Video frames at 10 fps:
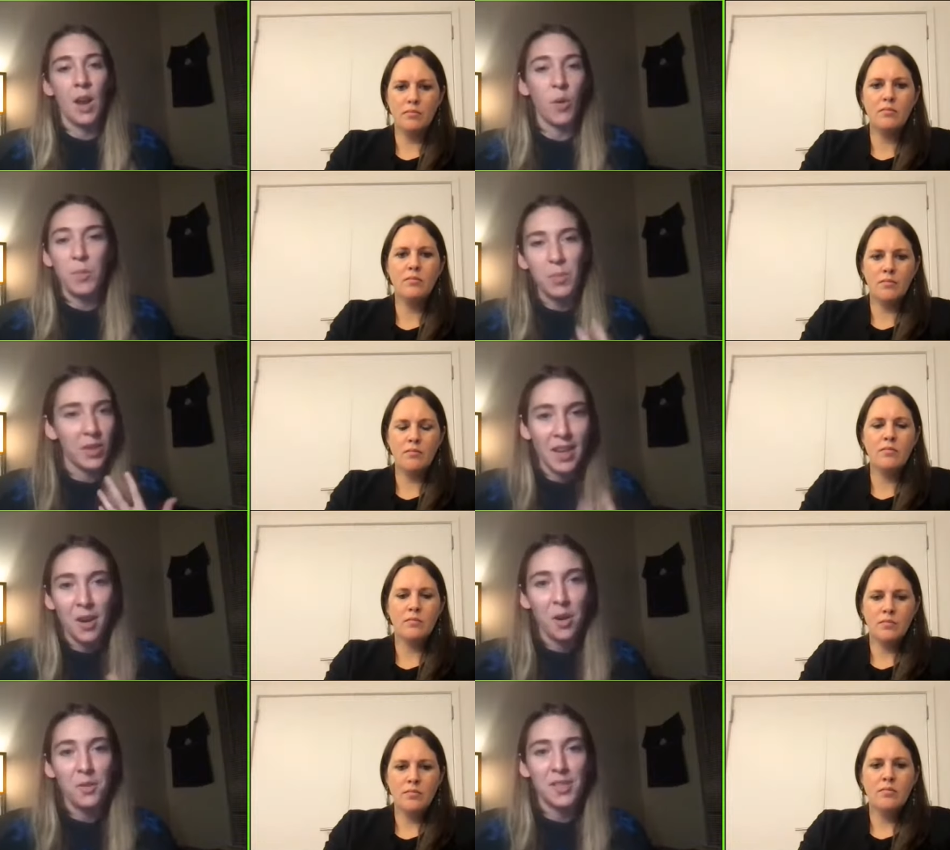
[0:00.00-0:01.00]
Speaker 1: uh, where people can
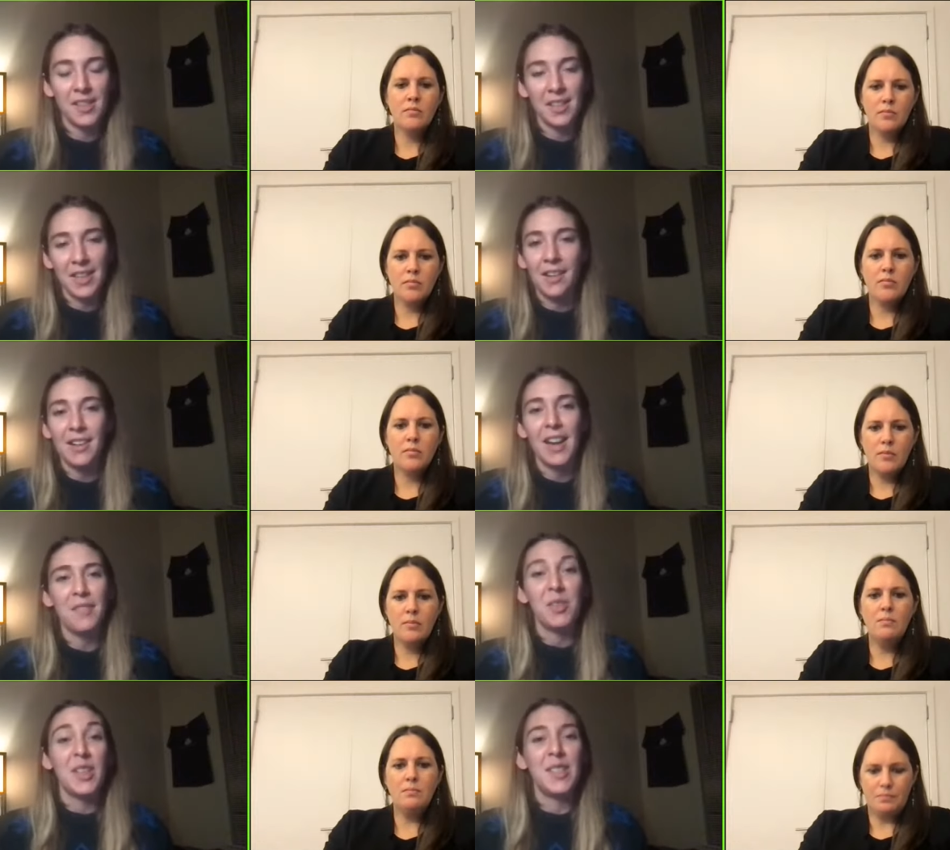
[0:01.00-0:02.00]
go to kind
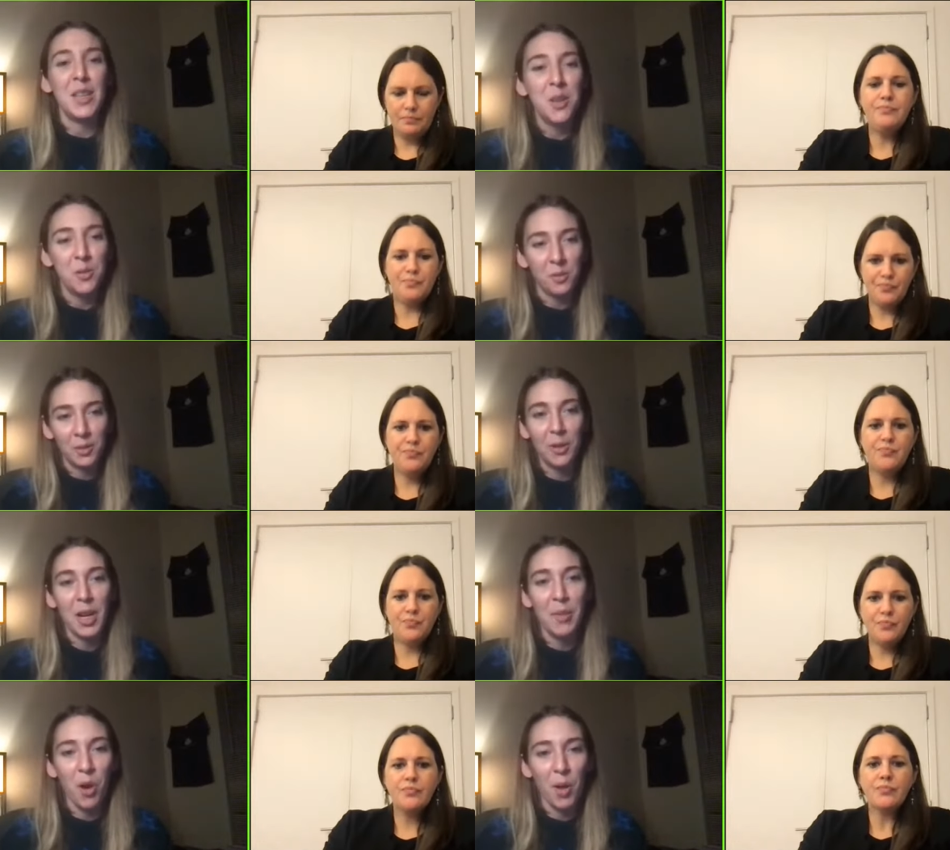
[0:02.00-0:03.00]
of continue
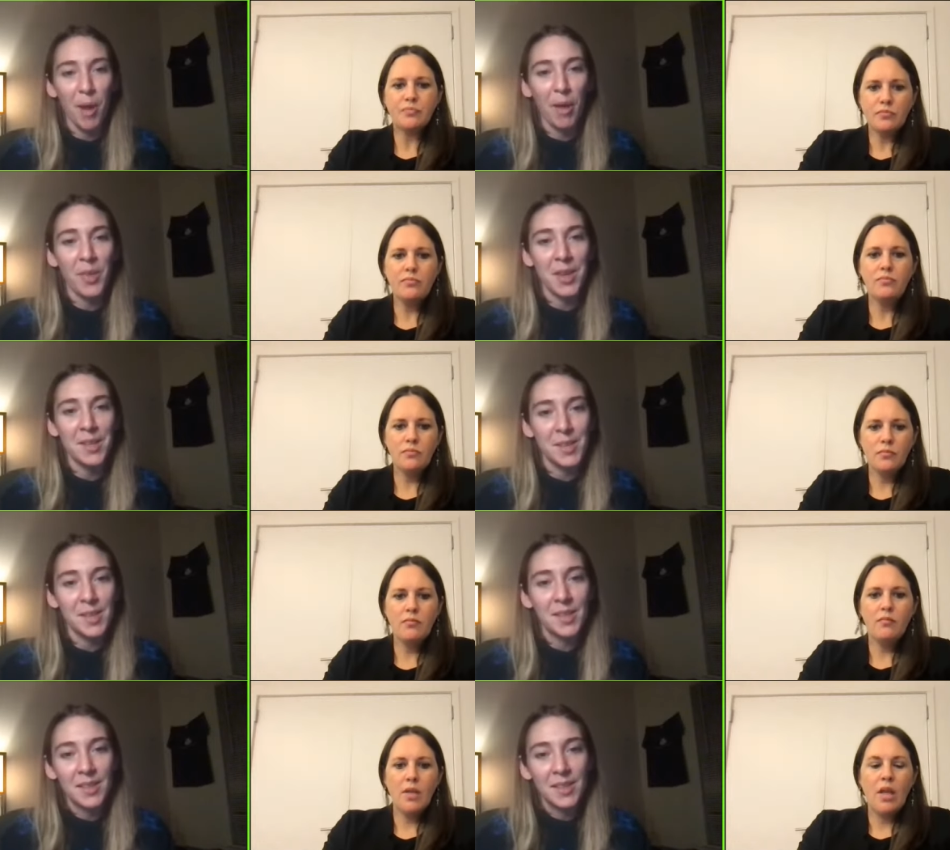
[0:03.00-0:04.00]
learning more about
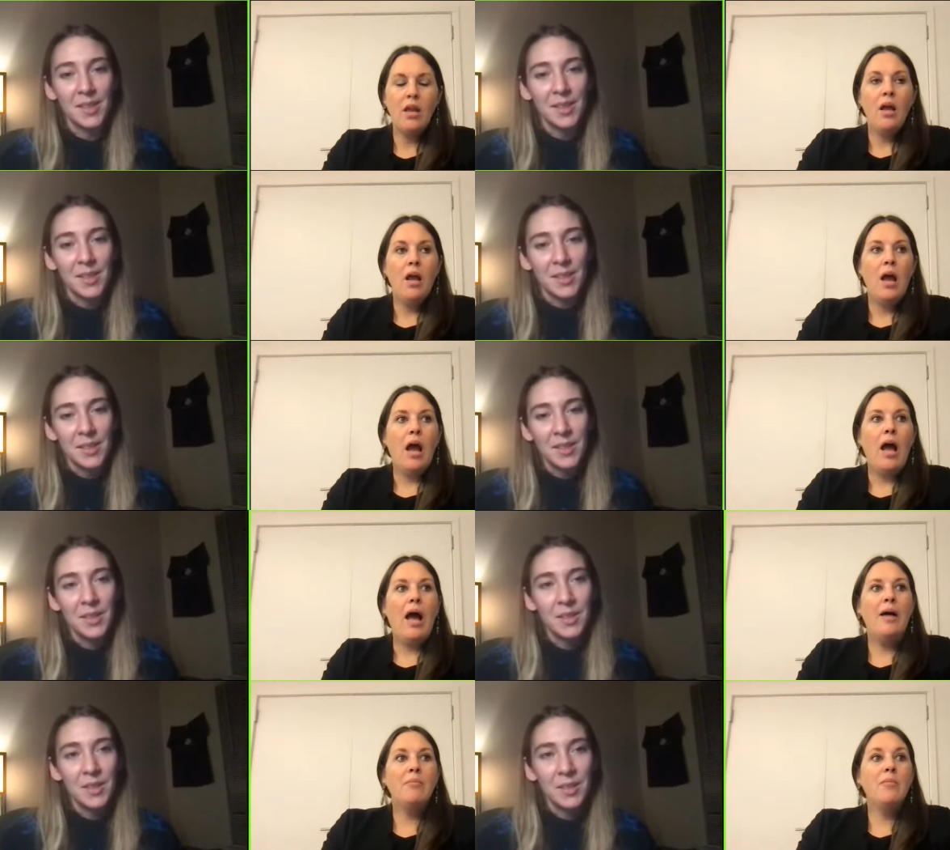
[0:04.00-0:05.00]
this?
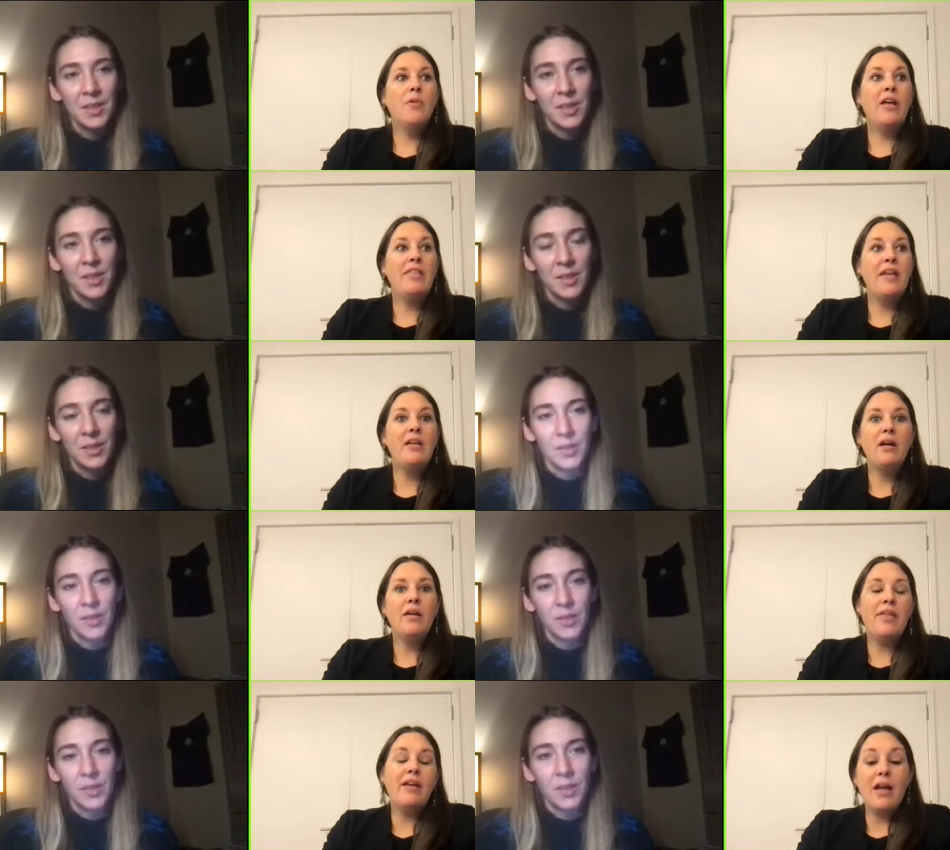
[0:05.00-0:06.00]
Um, well, I think
Speaker 2: I
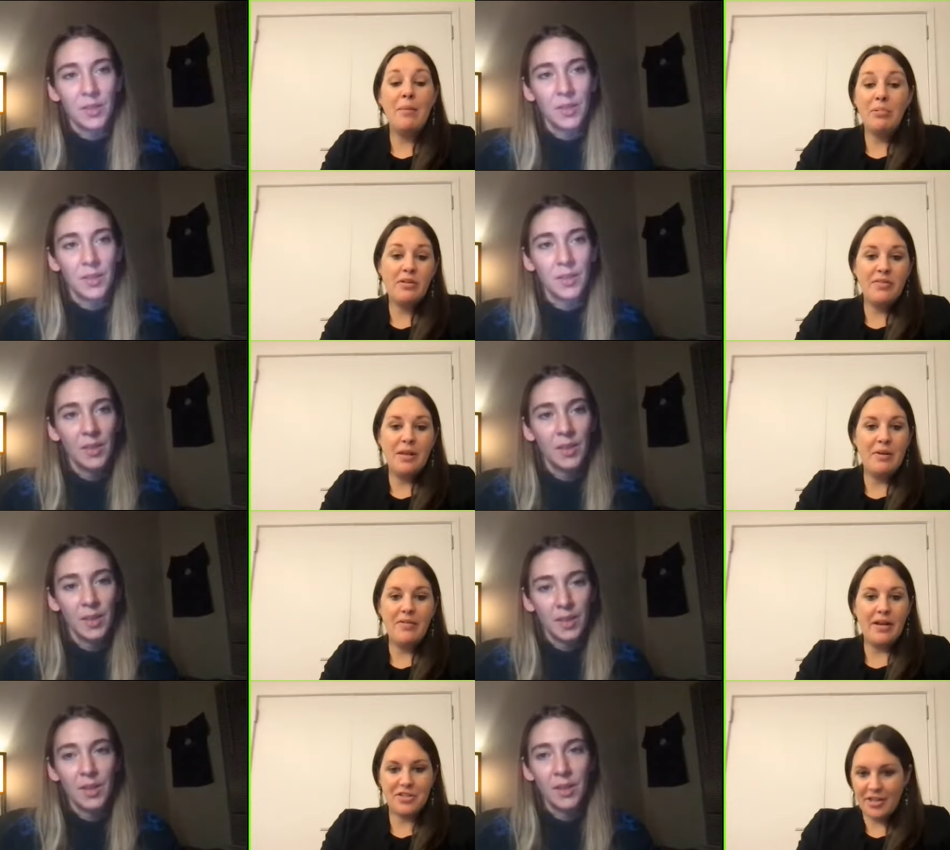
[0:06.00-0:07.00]
think a couple of them
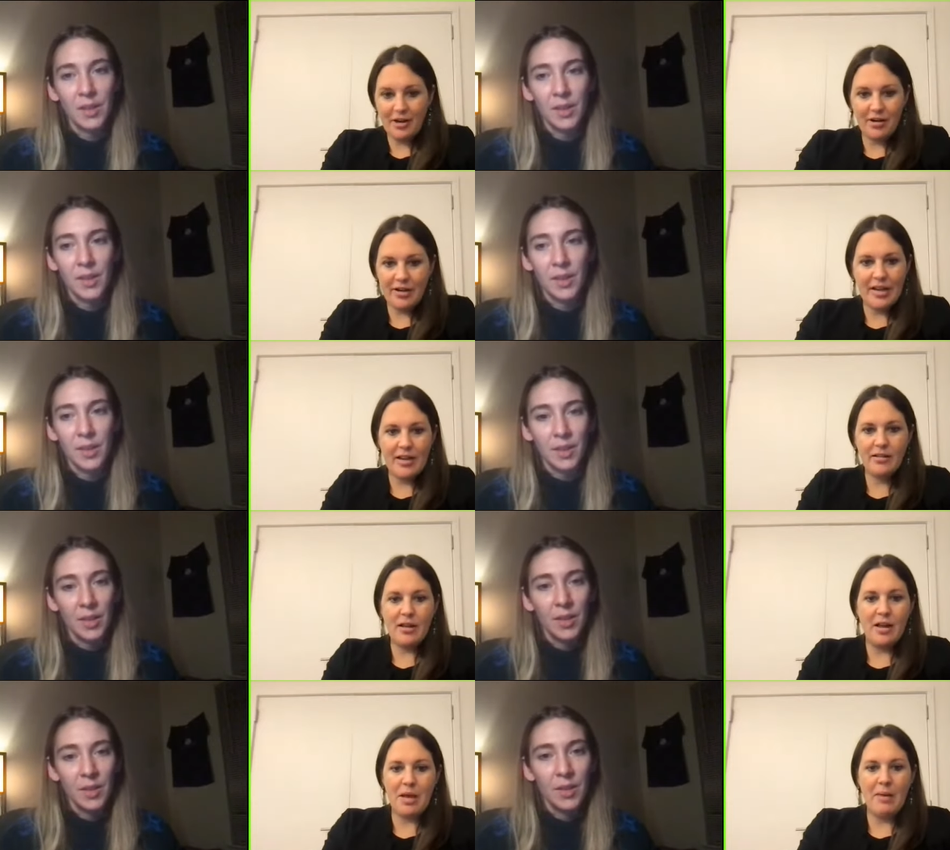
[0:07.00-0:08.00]
have actually already
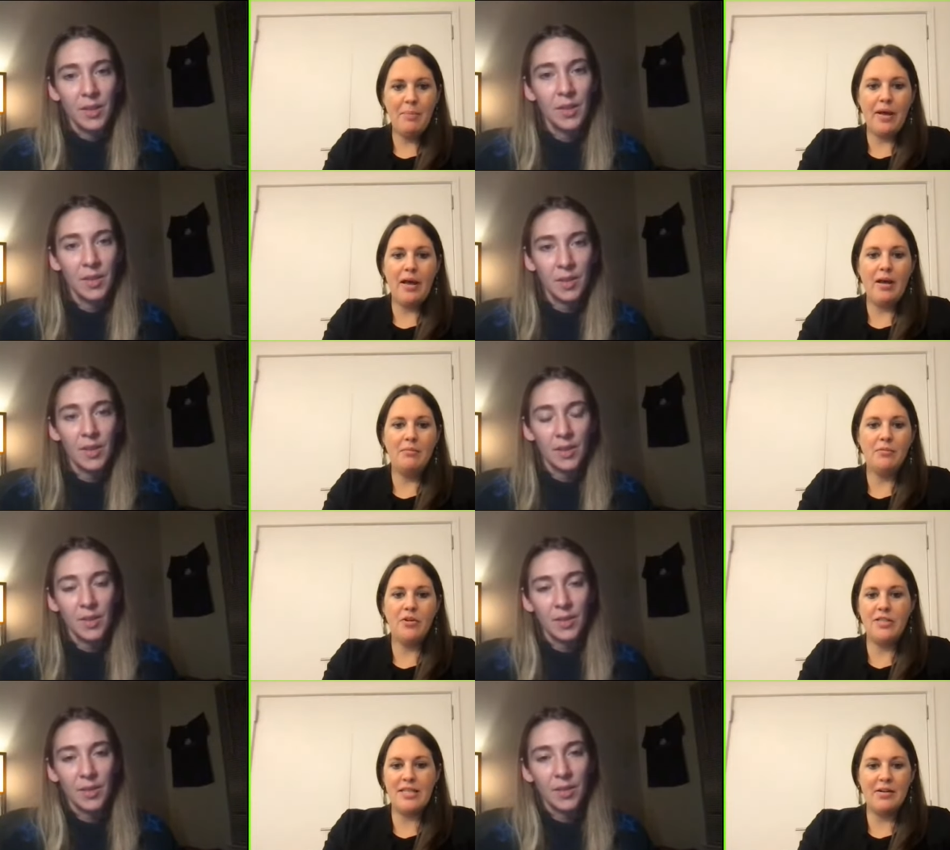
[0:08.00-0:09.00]
come up. Um,
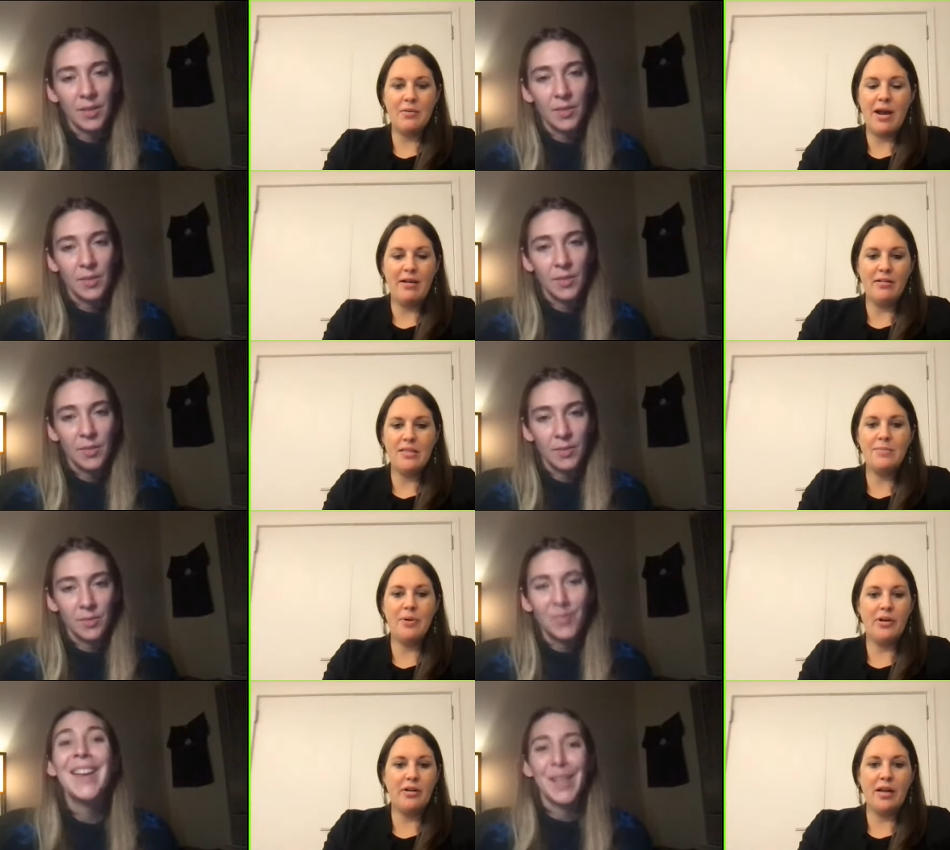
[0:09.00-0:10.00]
Christina Weyl's
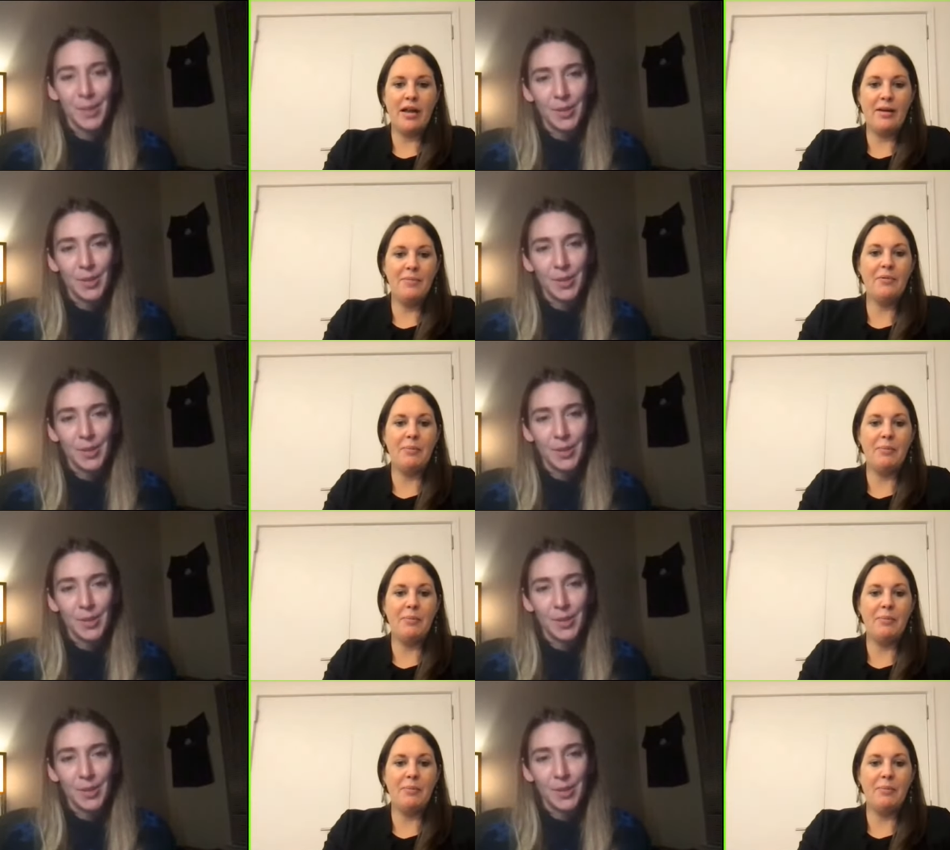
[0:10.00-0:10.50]
book, um, "The